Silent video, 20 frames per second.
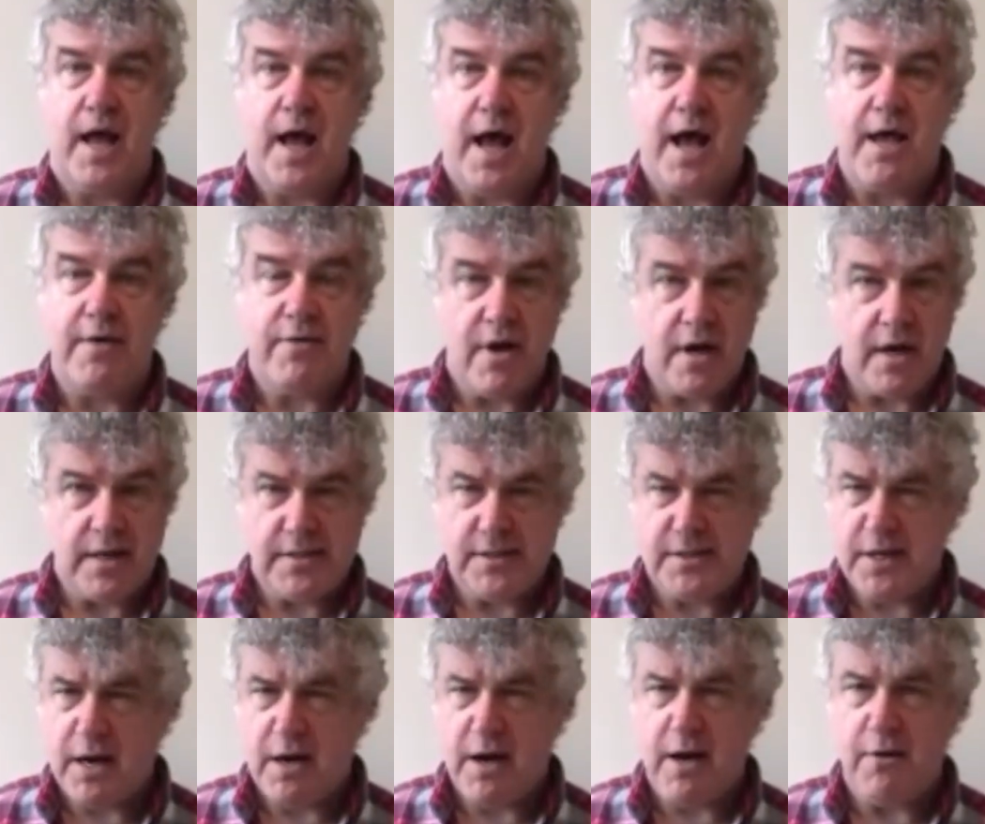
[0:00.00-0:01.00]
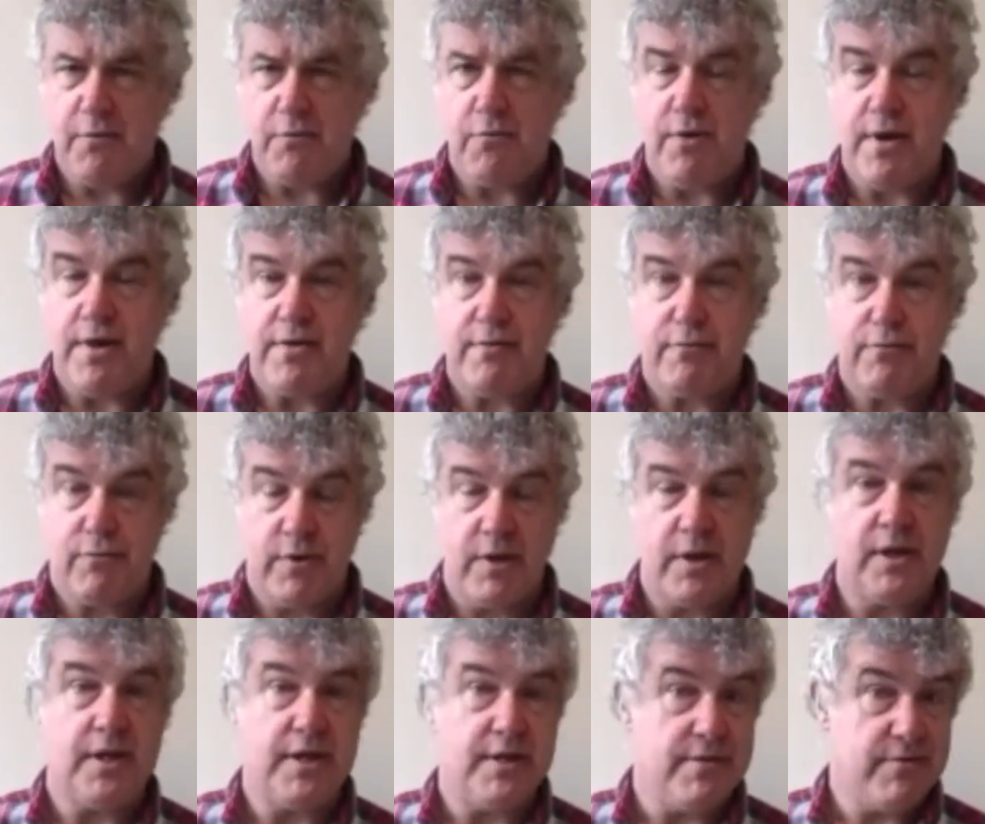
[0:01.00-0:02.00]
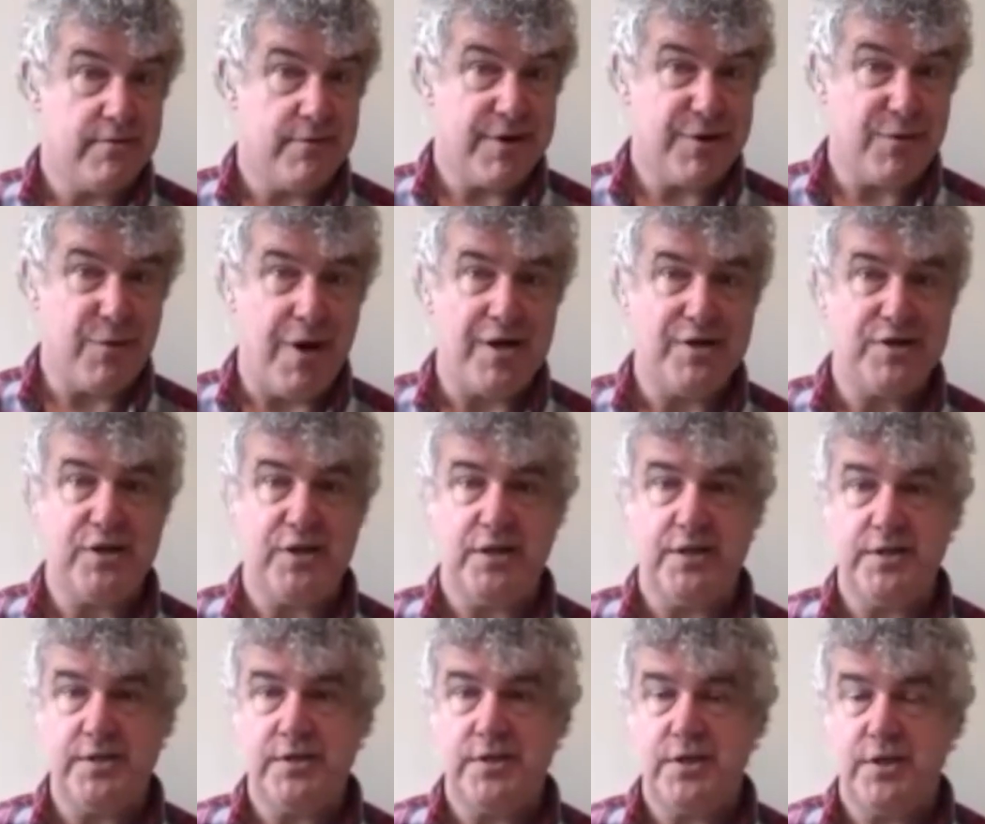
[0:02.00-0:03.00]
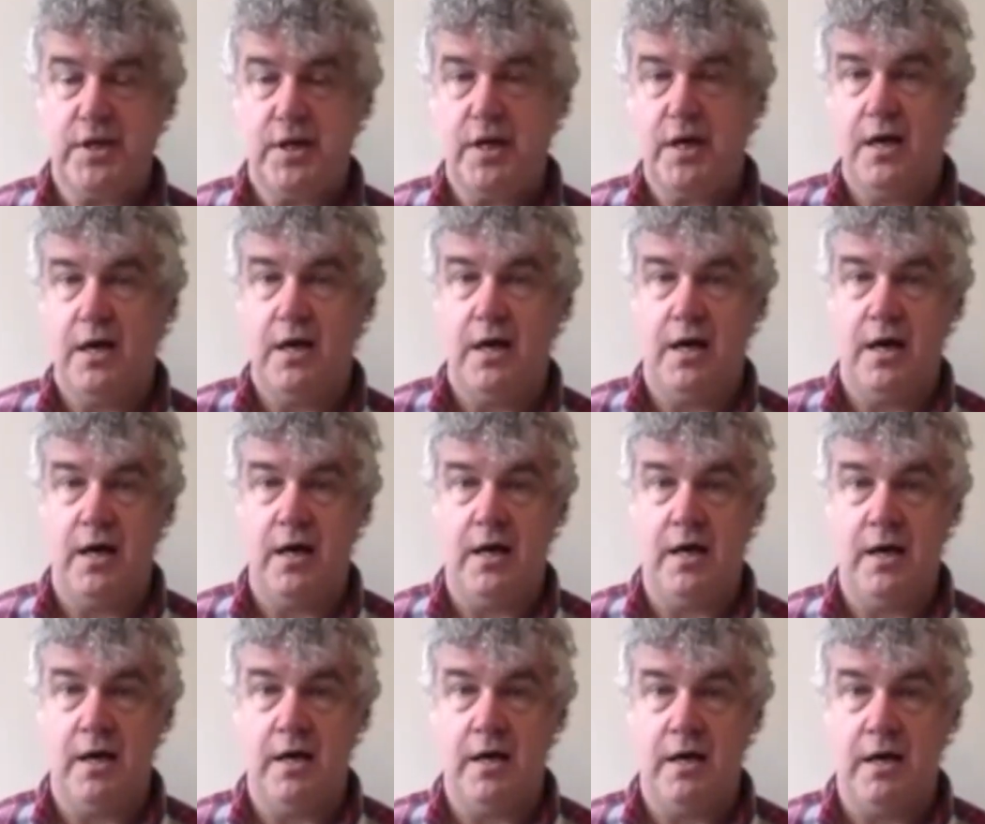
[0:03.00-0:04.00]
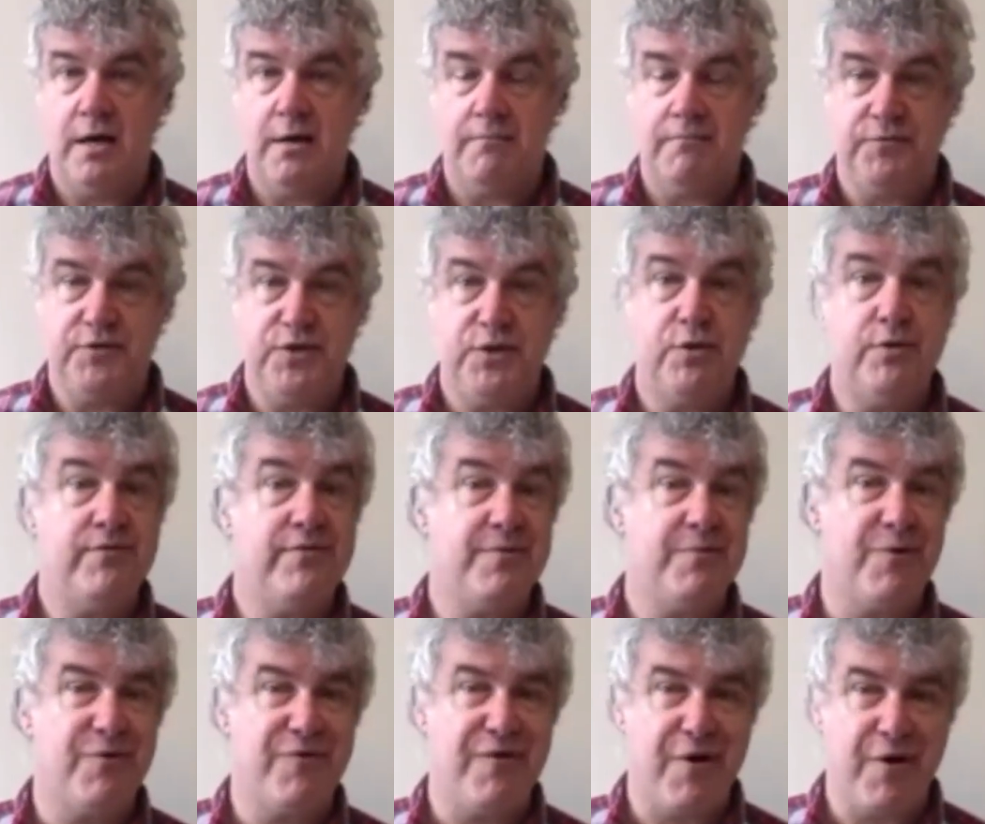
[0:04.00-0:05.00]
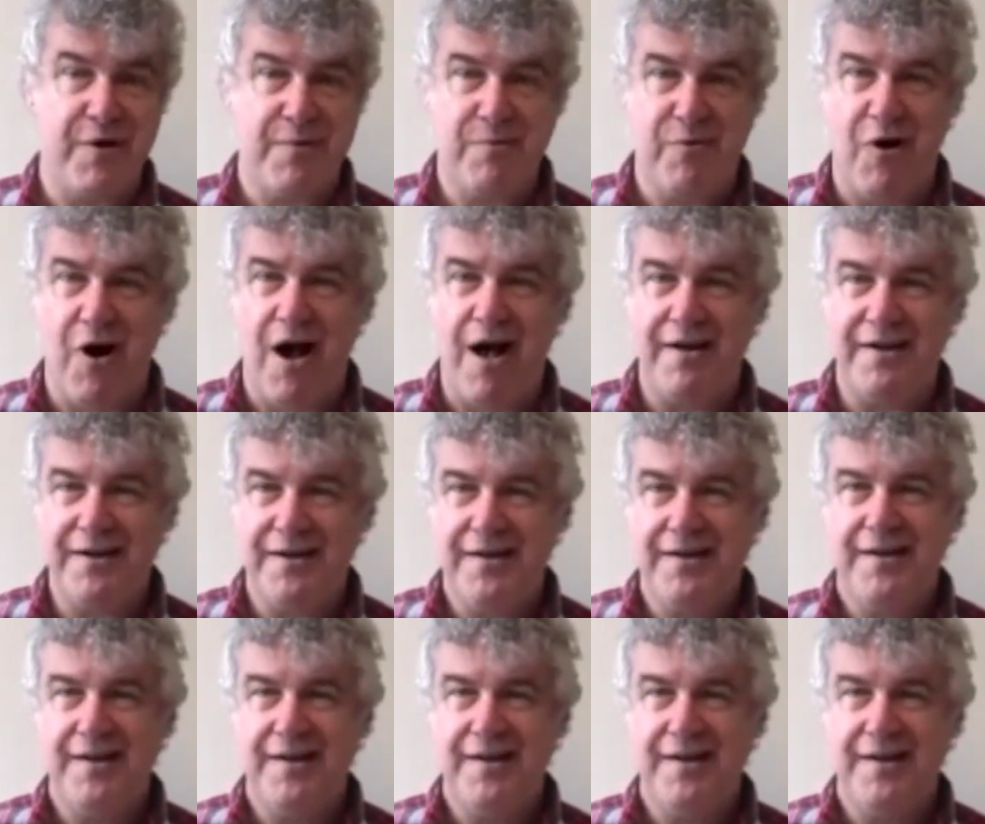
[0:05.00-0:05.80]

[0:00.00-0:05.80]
I thought I'd start out with really three questions. Two of them are very broad.